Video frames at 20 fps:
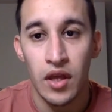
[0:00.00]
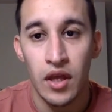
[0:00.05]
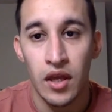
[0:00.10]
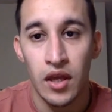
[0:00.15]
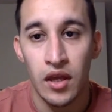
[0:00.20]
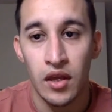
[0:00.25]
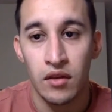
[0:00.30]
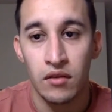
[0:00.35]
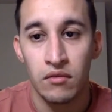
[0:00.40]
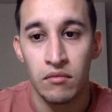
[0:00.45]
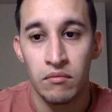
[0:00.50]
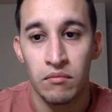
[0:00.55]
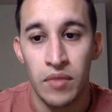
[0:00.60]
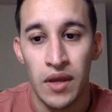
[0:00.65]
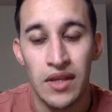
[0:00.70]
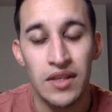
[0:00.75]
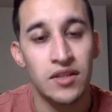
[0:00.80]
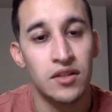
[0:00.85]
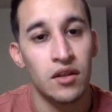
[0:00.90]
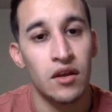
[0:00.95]
And
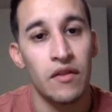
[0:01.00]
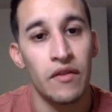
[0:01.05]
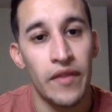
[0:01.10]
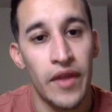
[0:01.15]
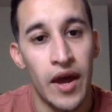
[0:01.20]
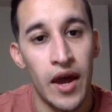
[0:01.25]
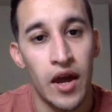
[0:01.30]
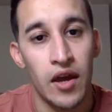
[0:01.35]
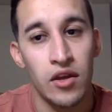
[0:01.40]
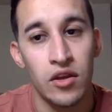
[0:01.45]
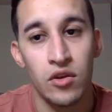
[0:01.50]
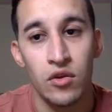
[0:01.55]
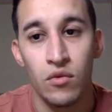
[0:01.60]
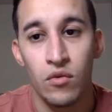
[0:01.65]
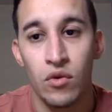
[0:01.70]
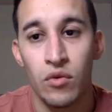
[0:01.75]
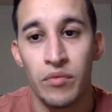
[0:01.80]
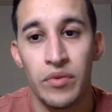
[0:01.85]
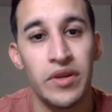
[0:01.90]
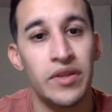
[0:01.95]
based on that, you
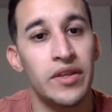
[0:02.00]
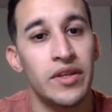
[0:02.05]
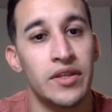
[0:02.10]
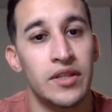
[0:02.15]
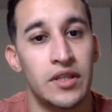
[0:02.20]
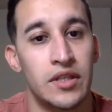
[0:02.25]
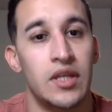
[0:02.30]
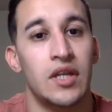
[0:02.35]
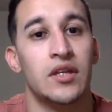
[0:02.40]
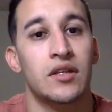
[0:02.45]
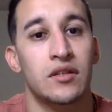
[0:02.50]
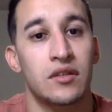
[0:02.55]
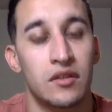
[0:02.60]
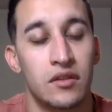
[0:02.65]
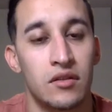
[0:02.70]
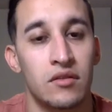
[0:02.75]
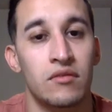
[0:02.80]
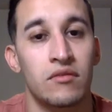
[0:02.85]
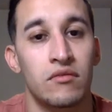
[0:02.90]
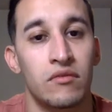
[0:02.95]
will be the
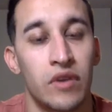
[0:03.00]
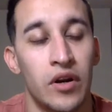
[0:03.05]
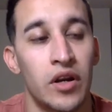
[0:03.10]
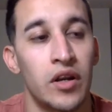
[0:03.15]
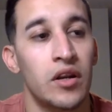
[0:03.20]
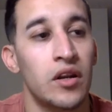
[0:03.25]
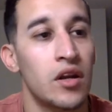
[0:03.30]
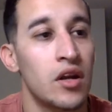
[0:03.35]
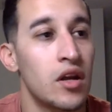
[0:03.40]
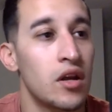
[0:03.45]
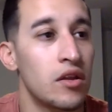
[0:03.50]
sixth, right?